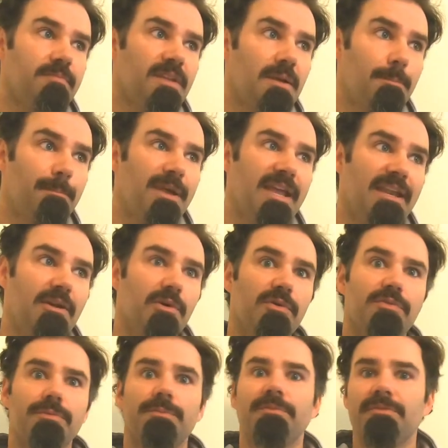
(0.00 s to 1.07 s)
many of
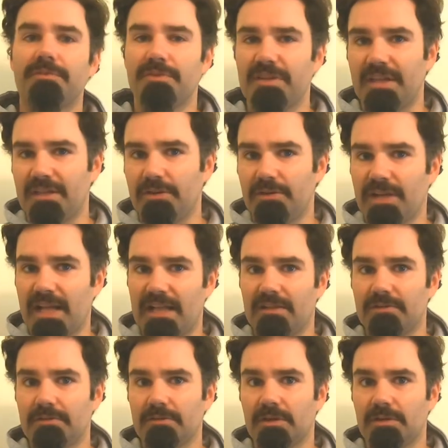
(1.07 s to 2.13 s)
them for getting your
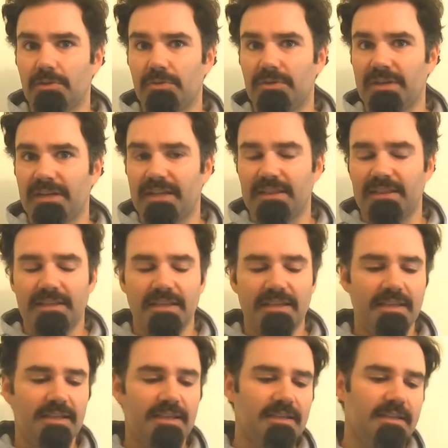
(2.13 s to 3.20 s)
caloric
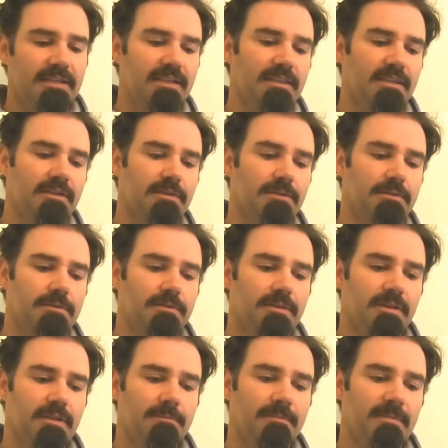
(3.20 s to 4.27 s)
intake in there.
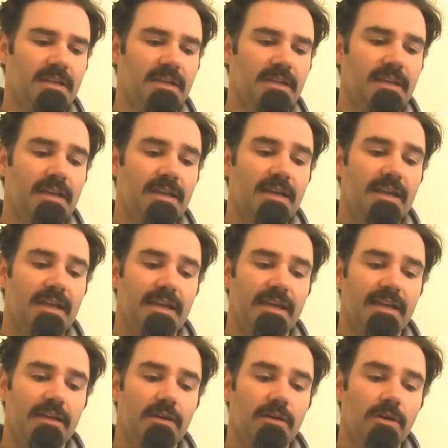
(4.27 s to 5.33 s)
Okay.
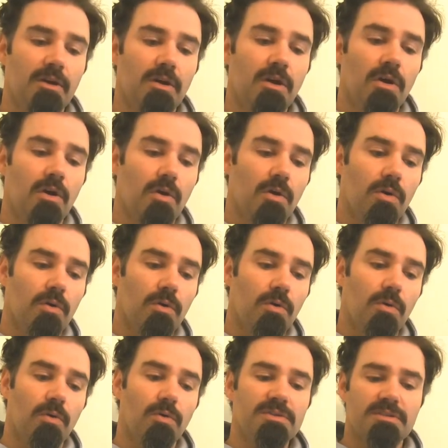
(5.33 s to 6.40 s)

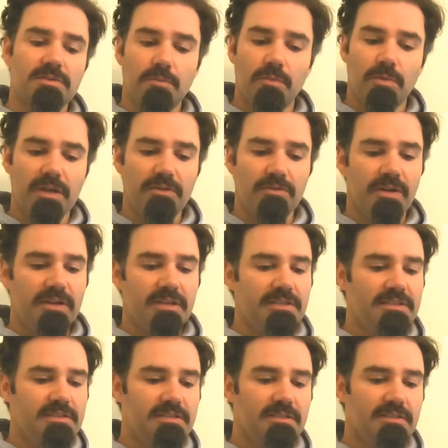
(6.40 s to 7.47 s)
Oats and white
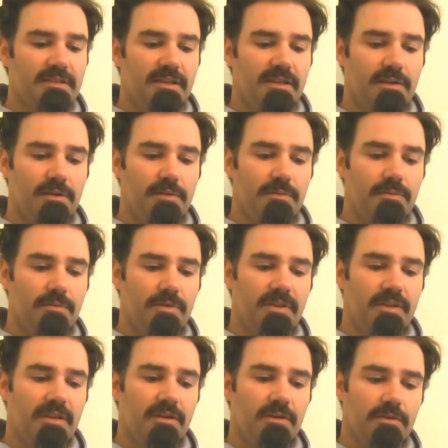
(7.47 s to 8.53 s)
rice
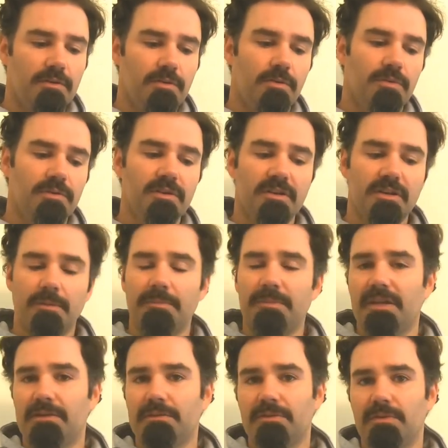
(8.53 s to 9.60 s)
really are going to come
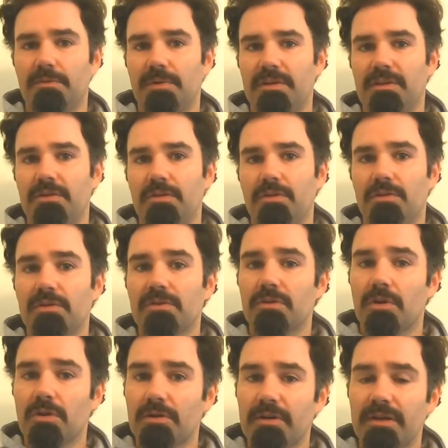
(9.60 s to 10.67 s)
down to whether you can
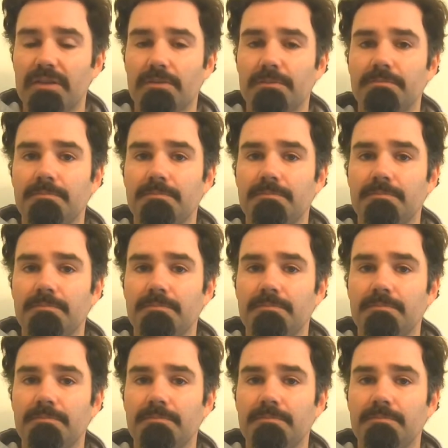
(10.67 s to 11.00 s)
tolerate them.